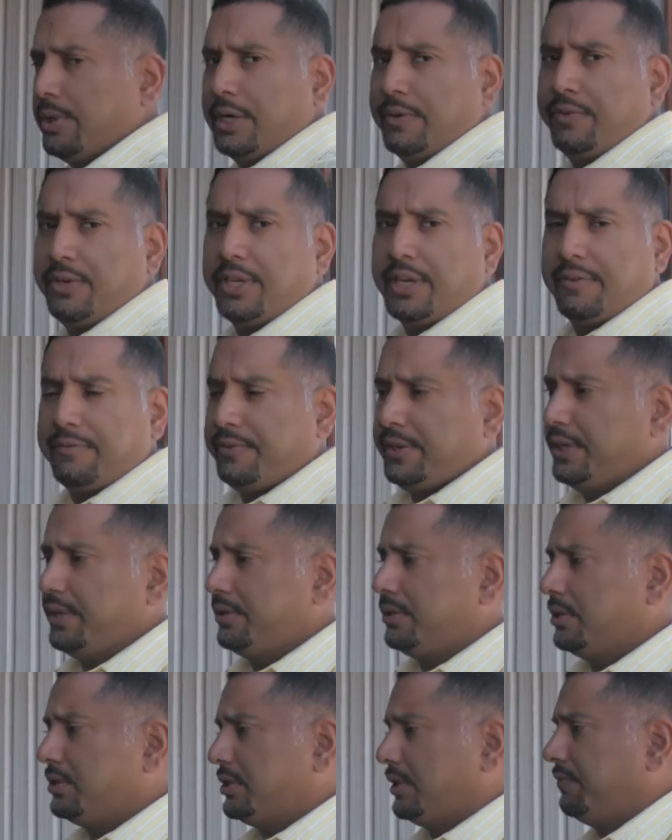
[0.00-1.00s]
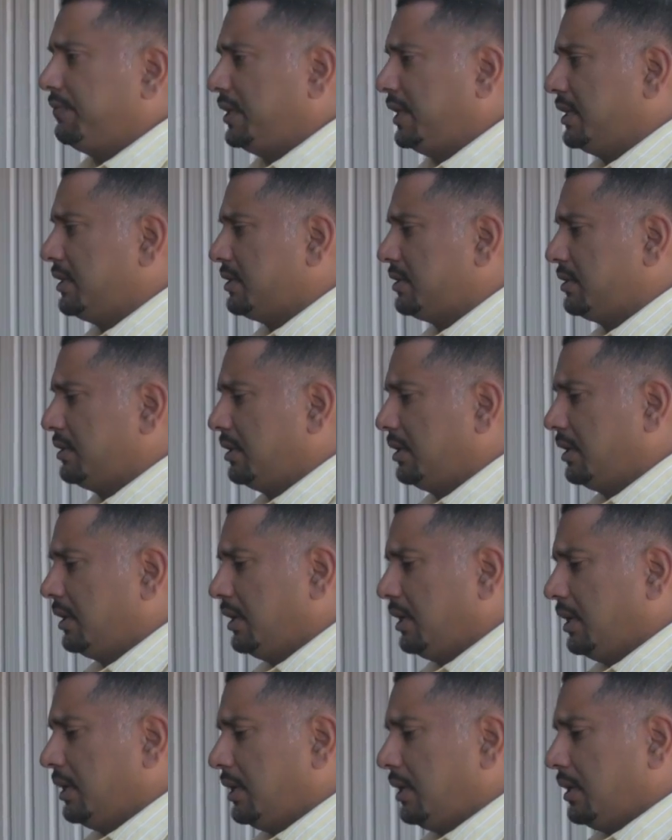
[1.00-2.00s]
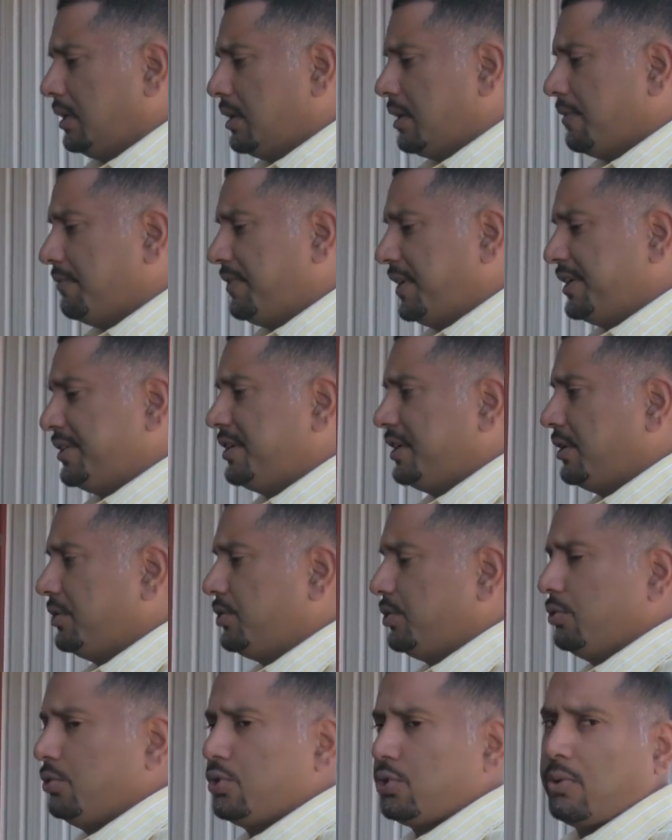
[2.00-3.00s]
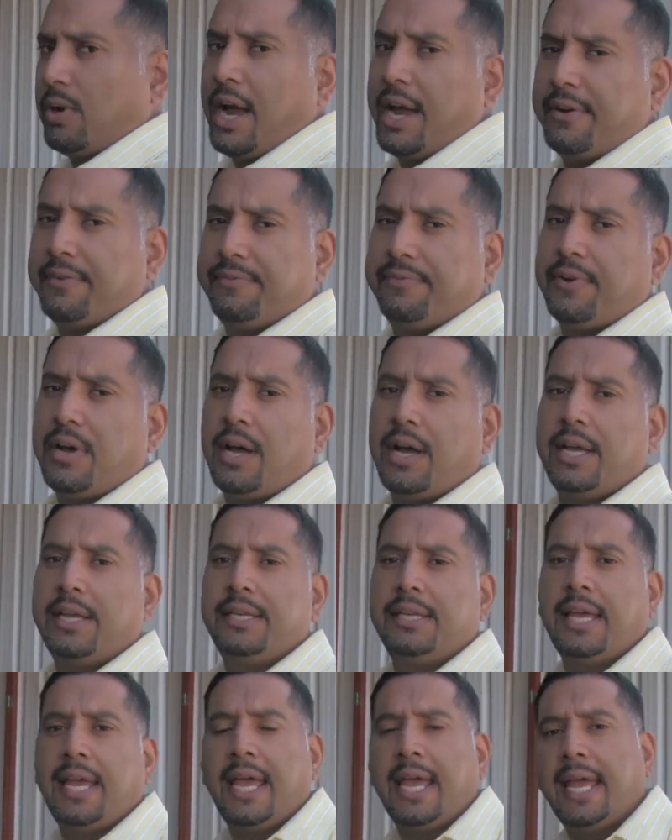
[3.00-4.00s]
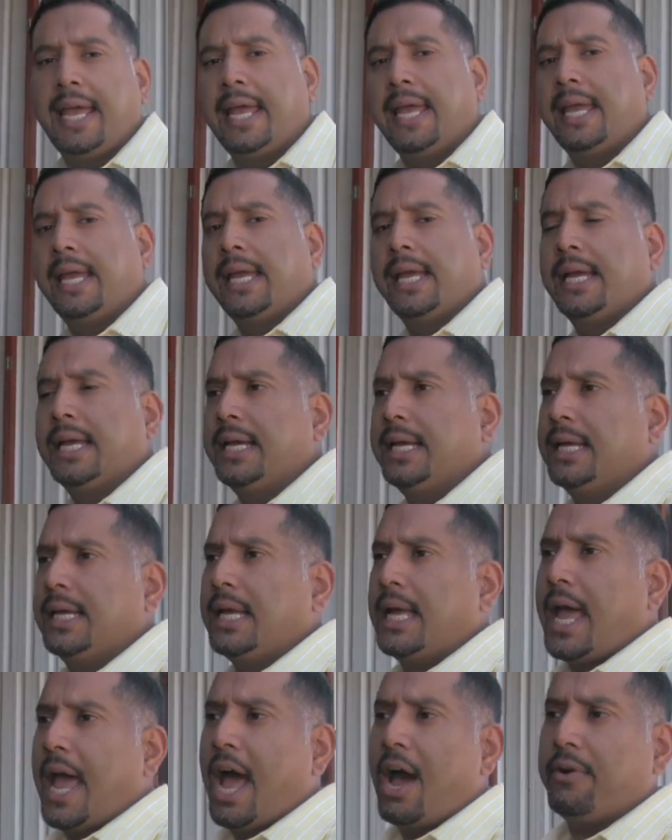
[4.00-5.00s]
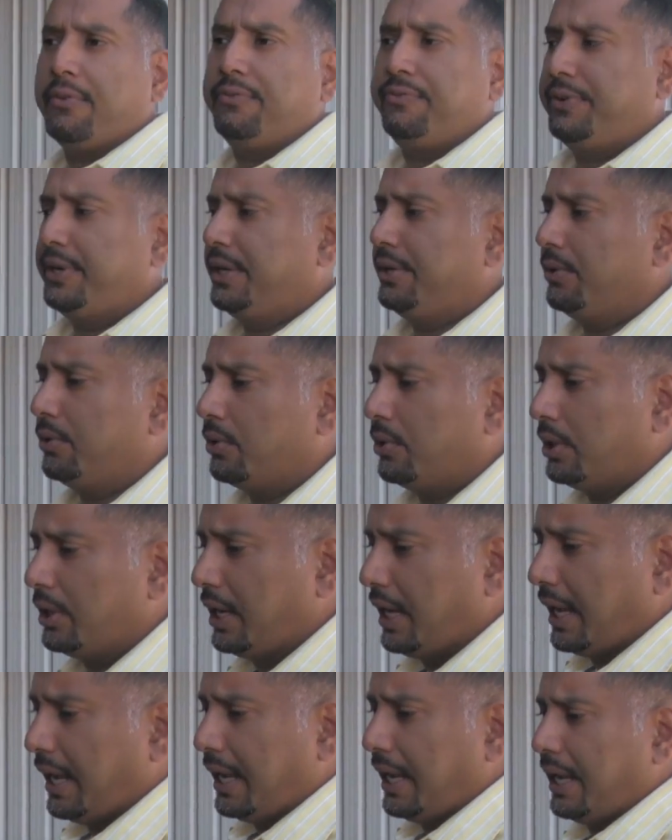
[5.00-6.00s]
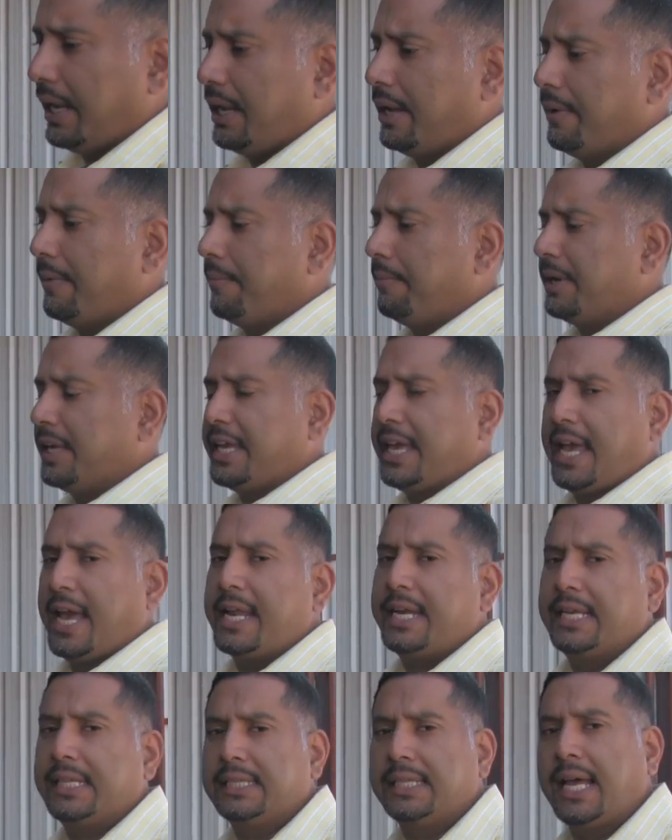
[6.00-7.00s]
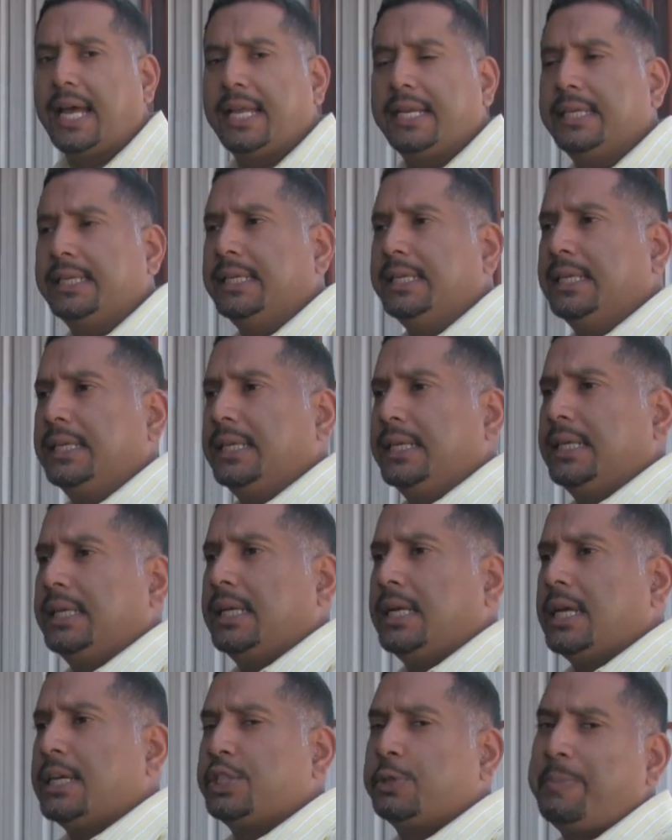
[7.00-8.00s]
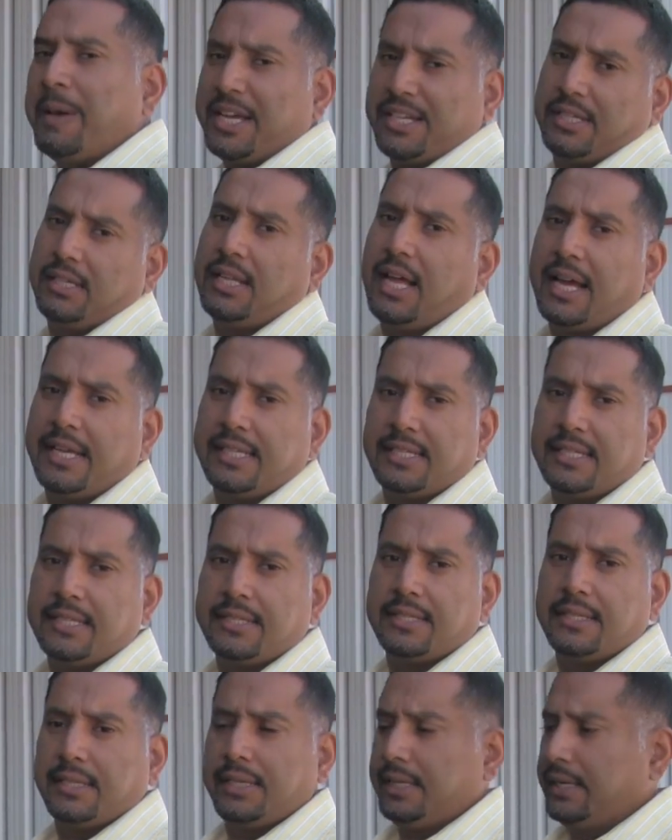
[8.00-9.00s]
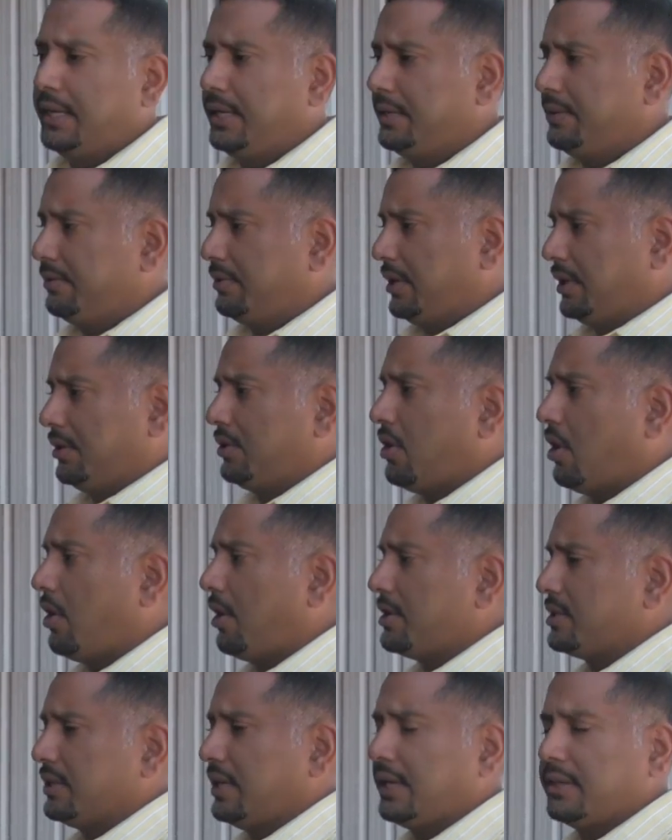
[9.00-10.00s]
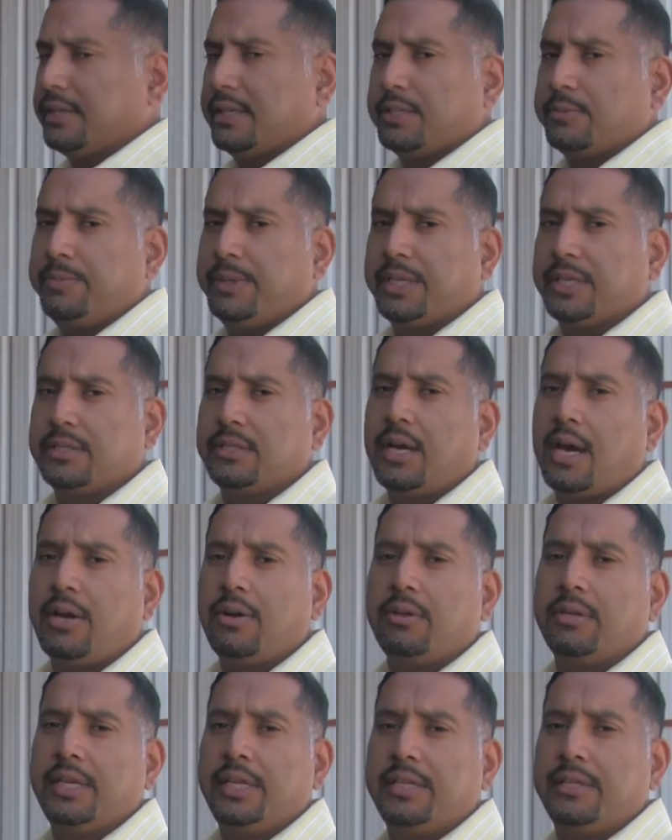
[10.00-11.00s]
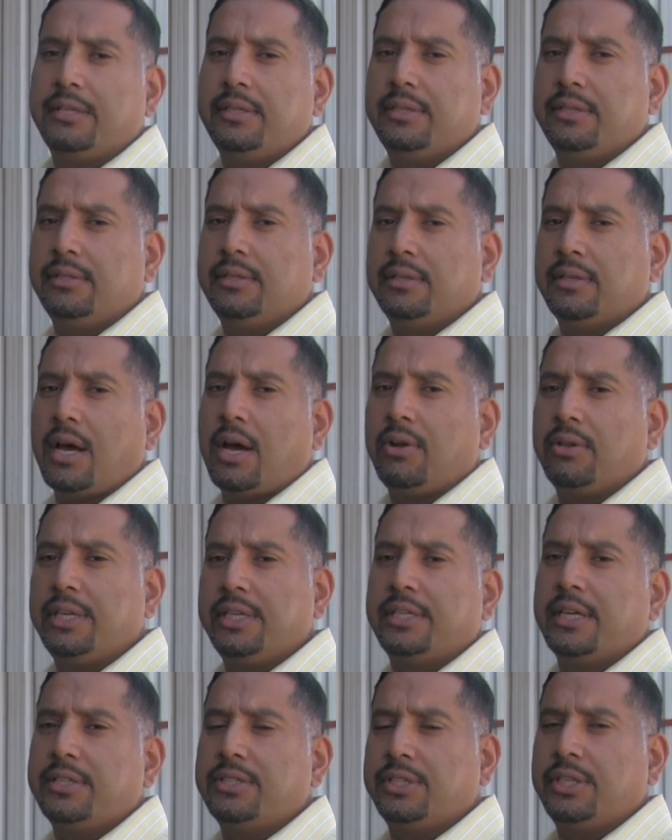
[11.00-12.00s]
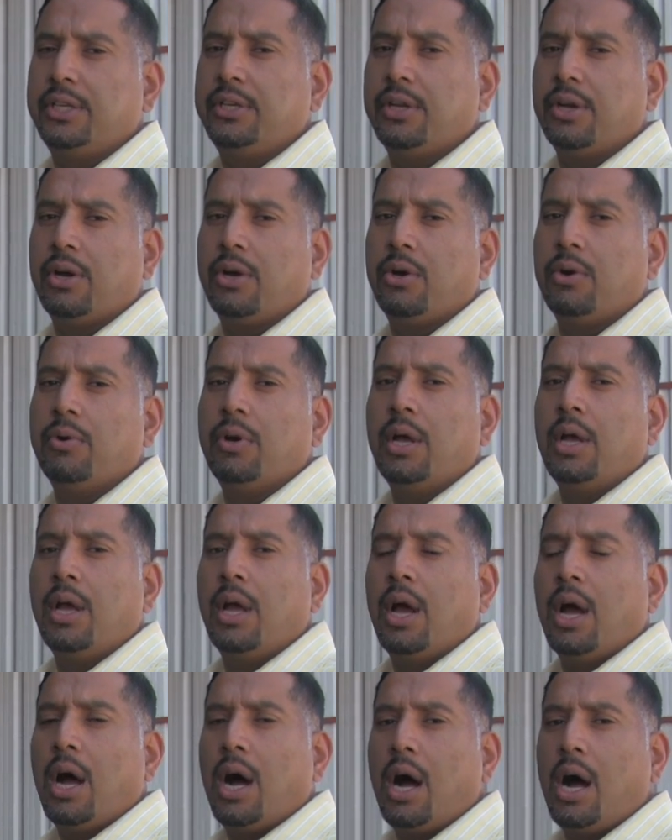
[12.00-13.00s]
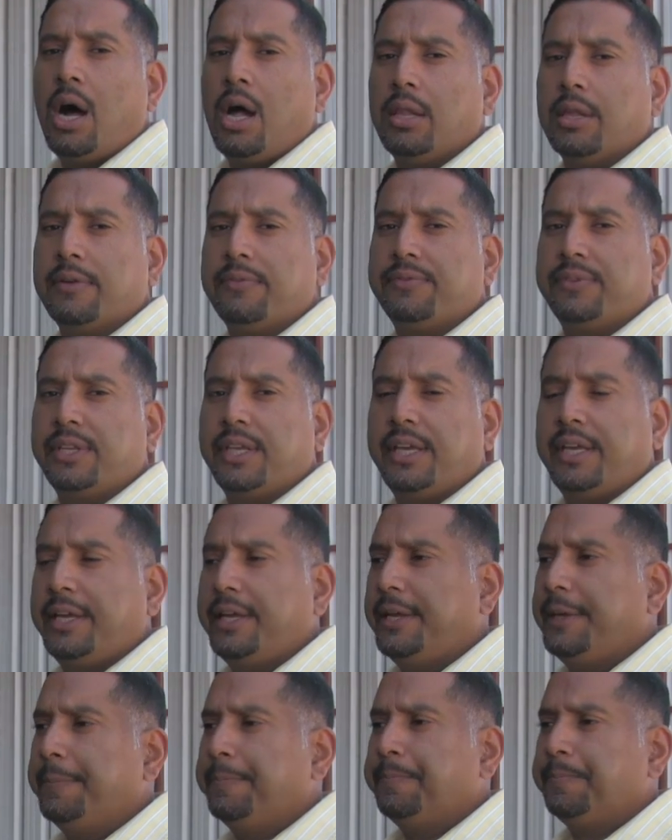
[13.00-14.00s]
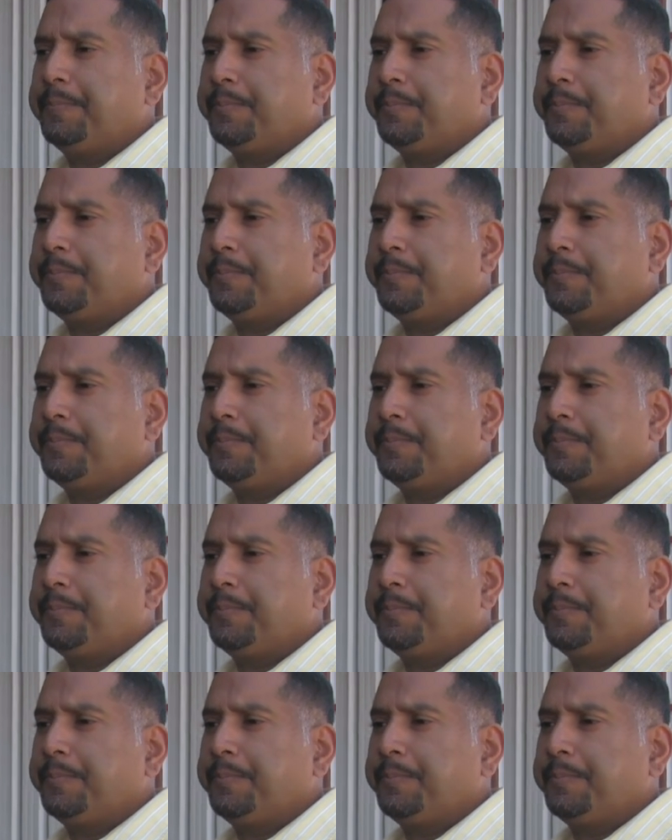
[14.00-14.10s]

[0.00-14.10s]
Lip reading: Whenever you get vehicles of this vintage, you try to find a outfit or a mechanic that specializes in cars like this, because not only does he know all of the